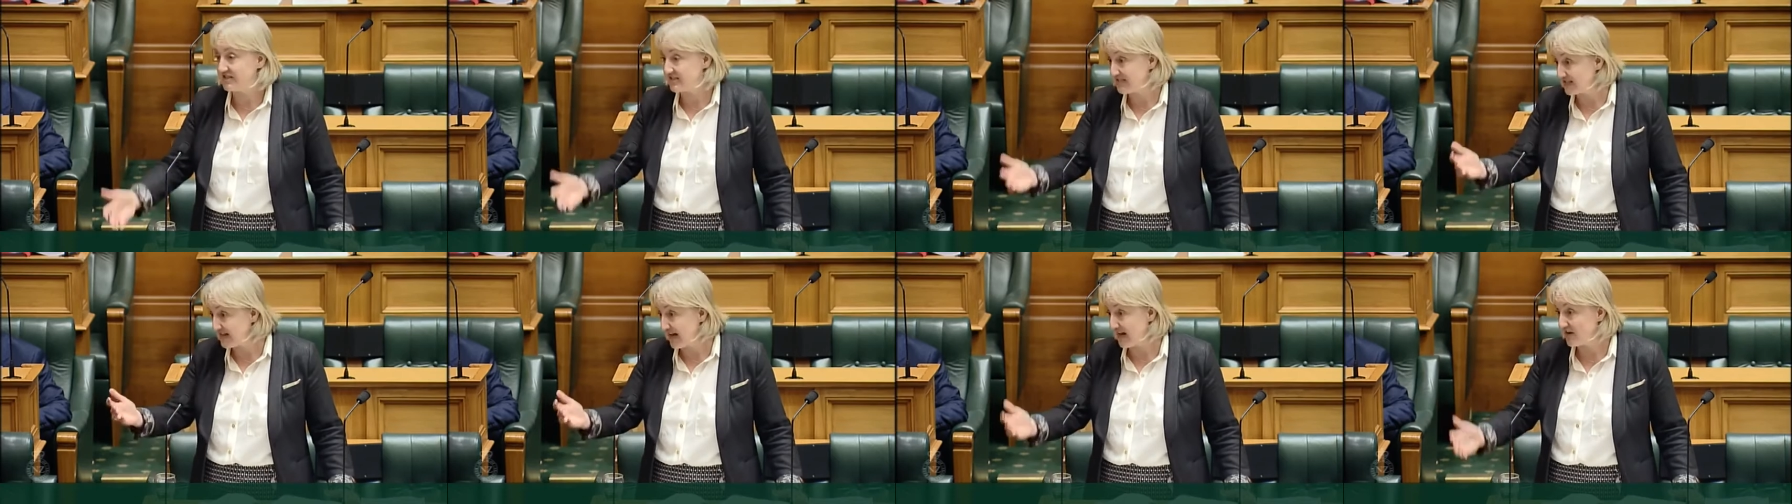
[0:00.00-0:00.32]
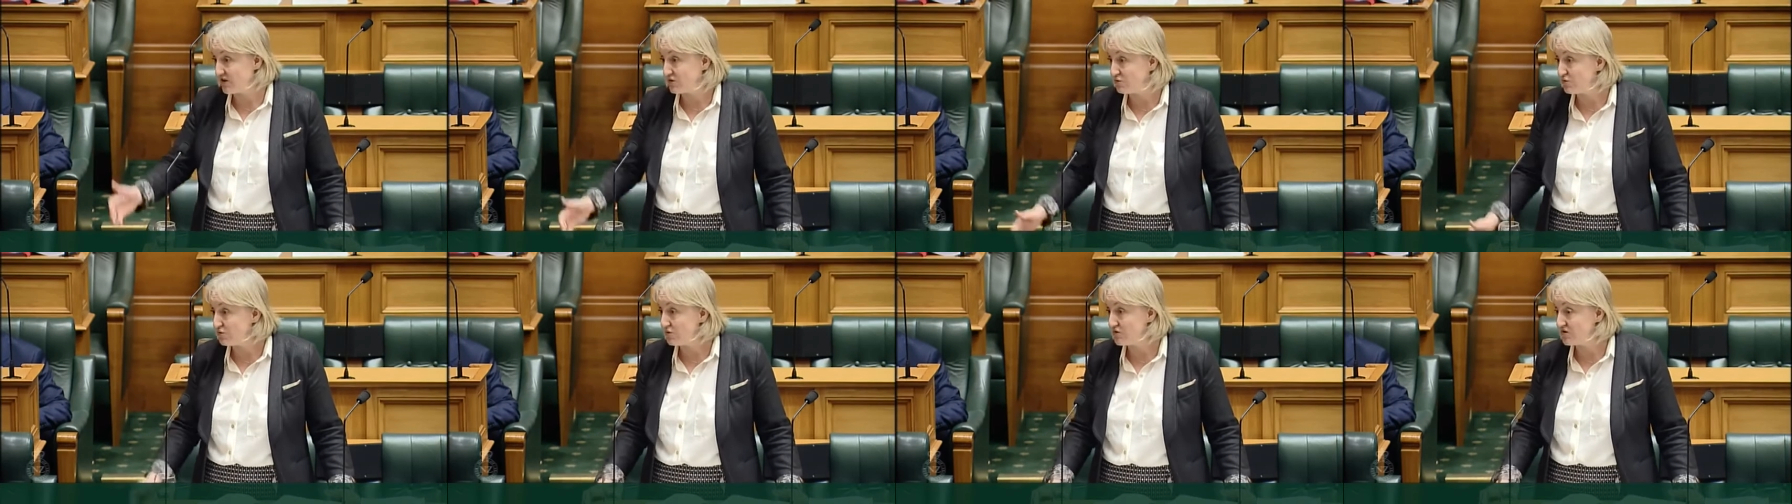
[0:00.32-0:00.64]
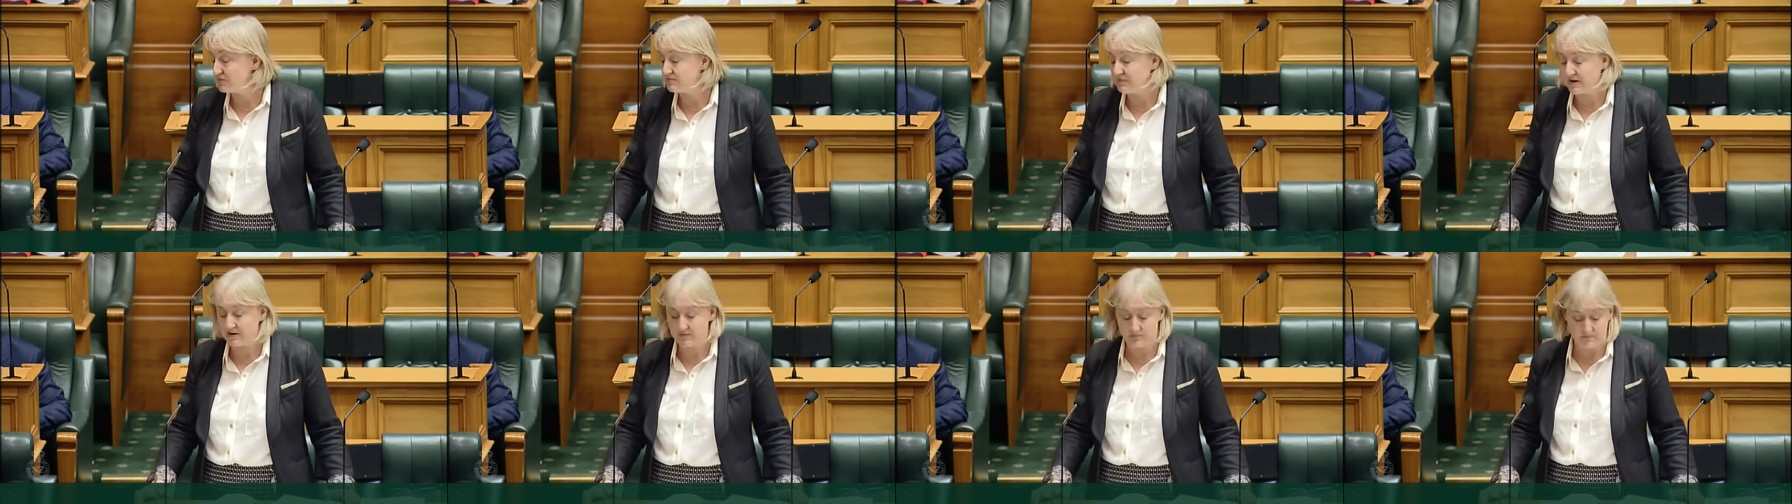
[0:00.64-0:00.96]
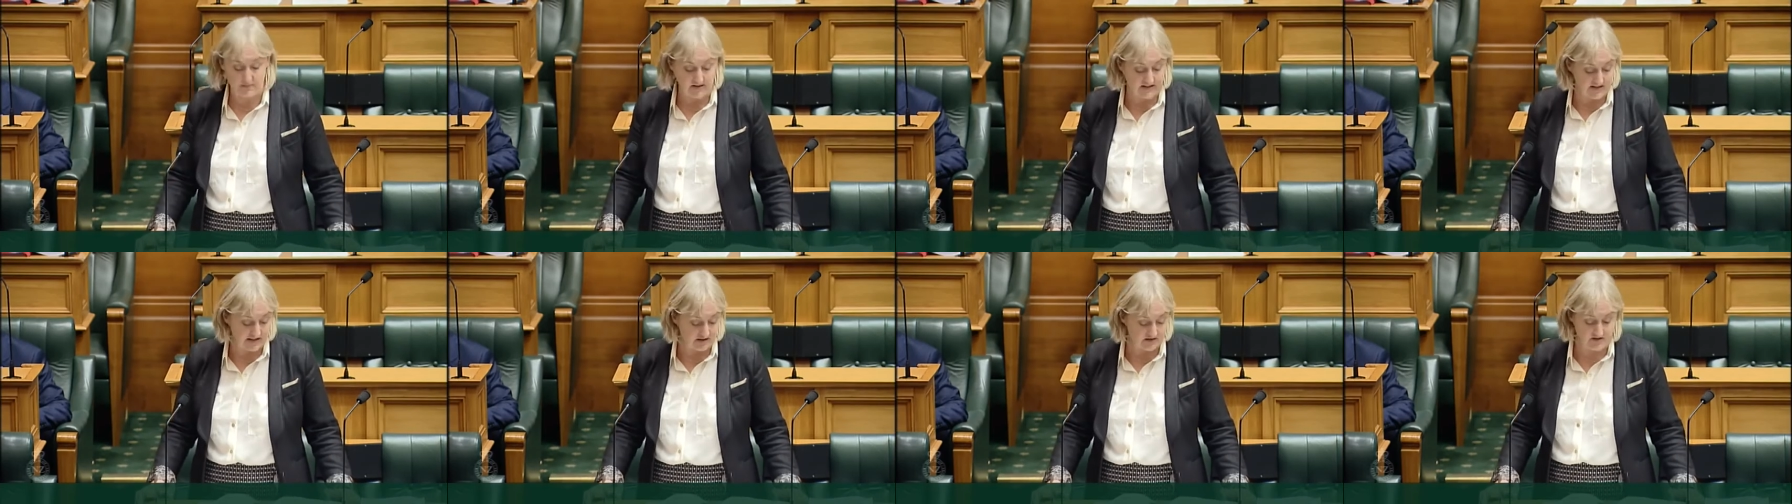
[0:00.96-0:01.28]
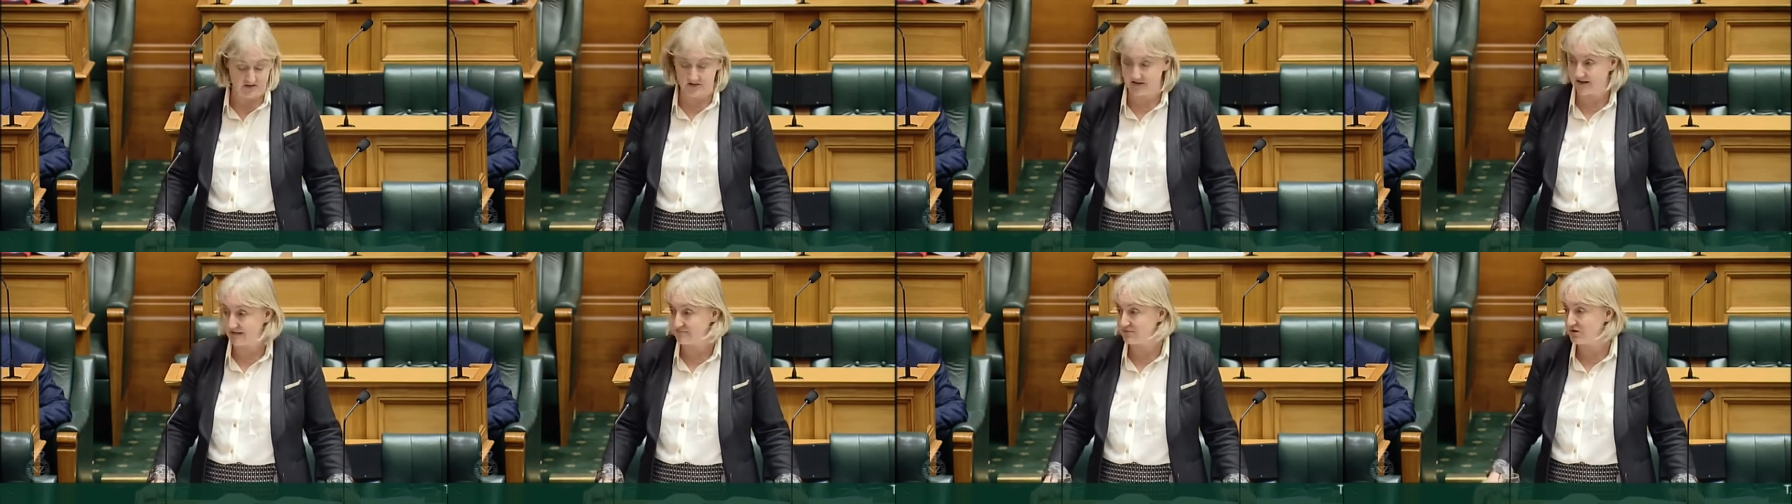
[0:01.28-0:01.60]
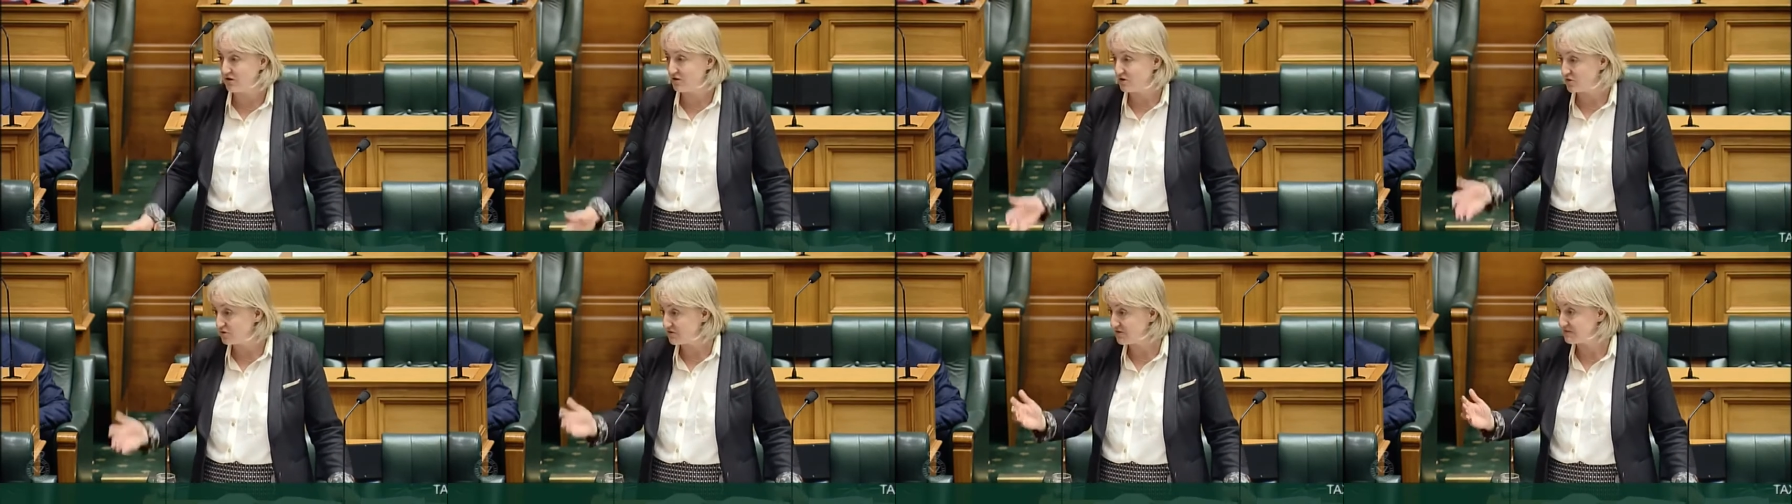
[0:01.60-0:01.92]
now yours, but, but there is, a, I'm
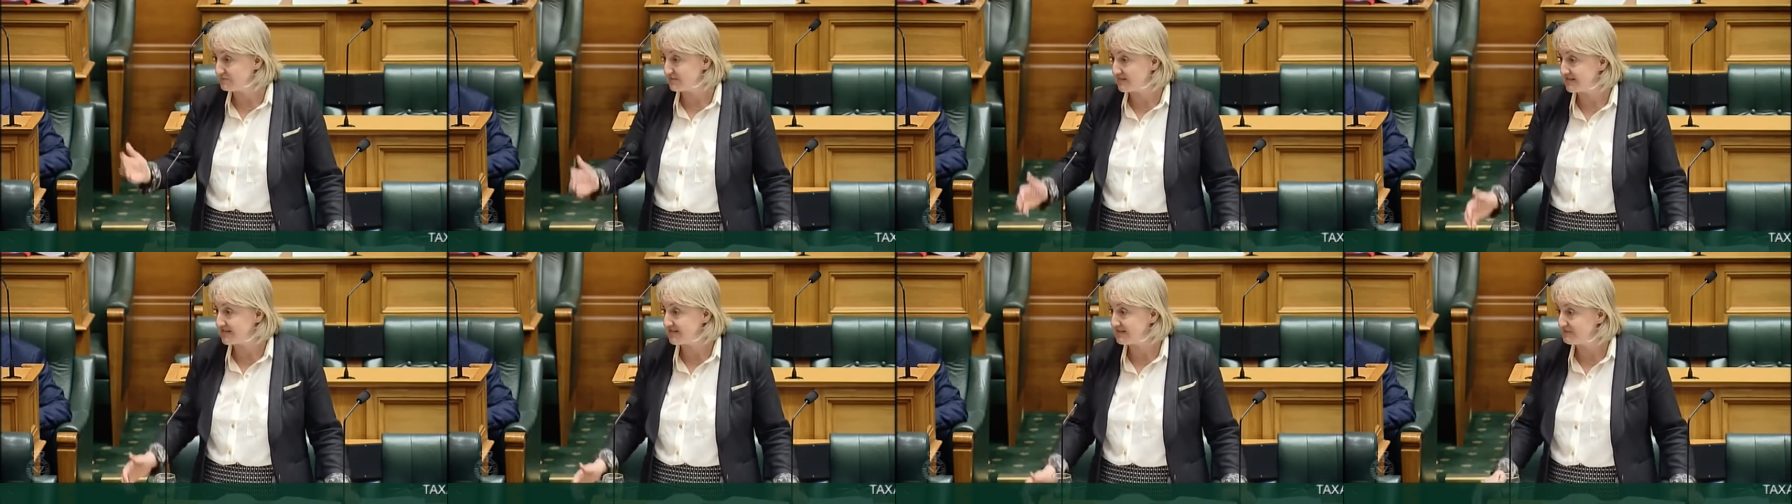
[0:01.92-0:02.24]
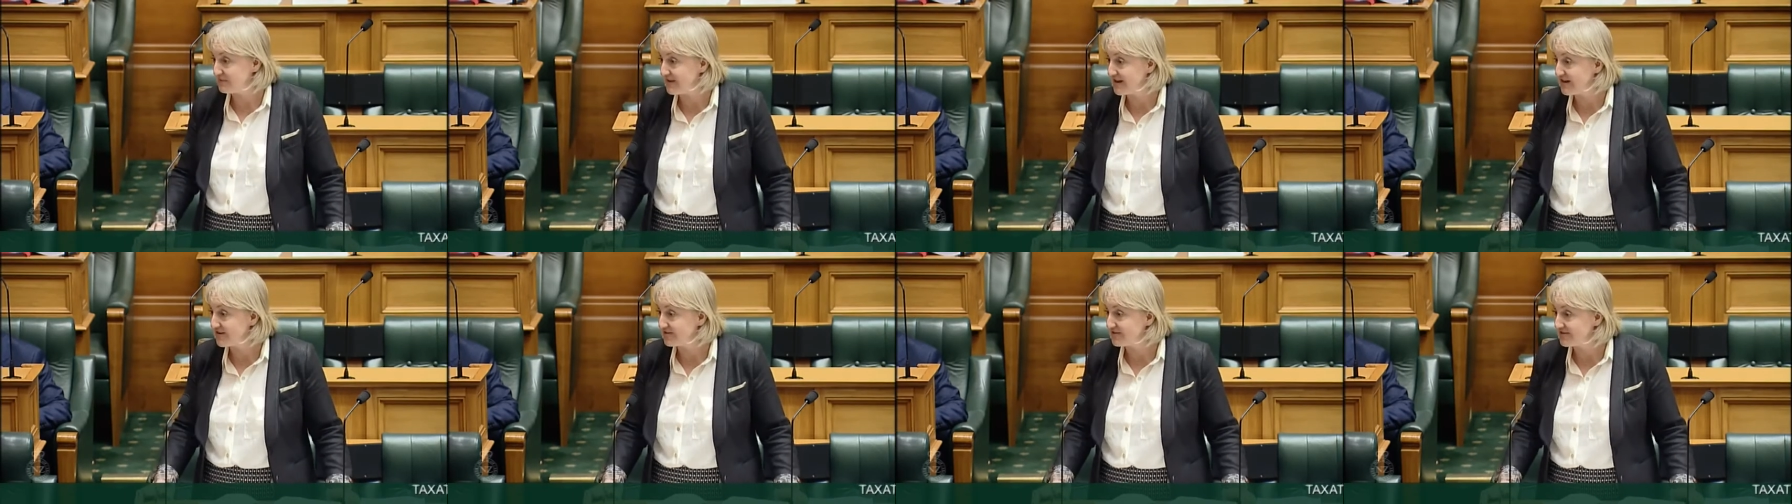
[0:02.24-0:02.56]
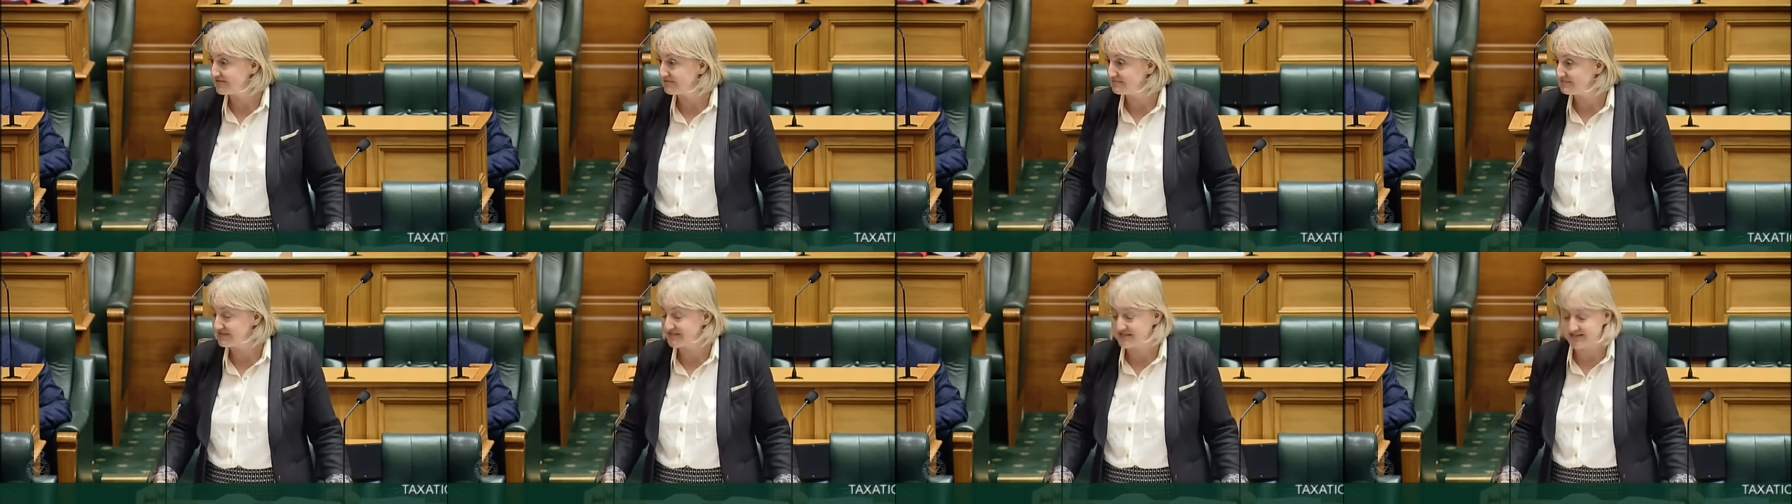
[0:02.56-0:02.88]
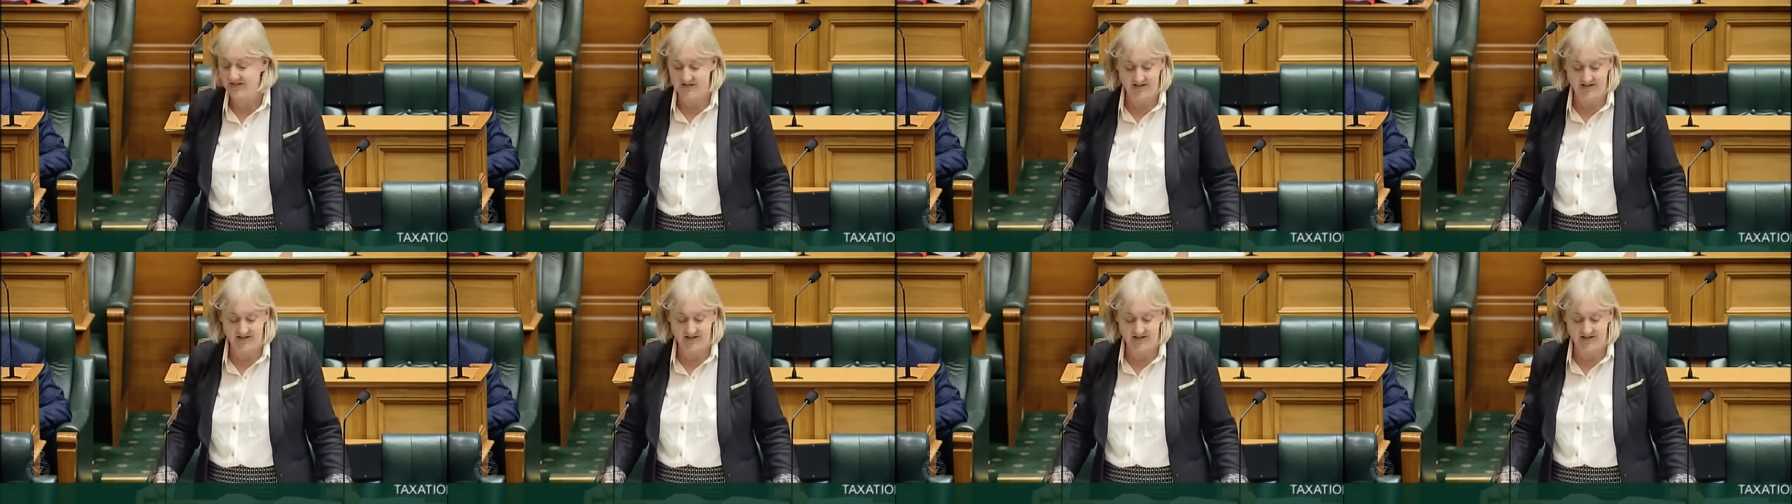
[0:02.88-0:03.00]
not yours, Mr. Speaker, Mr.